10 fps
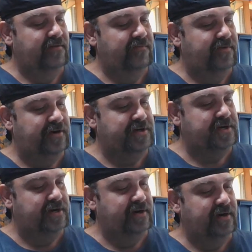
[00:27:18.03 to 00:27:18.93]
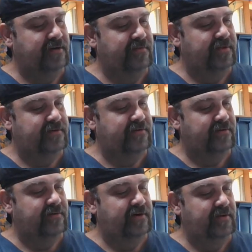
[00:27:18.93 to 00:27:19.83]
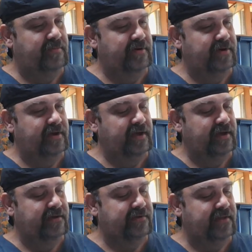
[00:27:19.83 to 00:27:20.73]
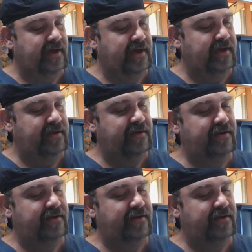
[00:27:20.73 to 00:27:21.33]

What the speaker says: version of the story, but I guess not.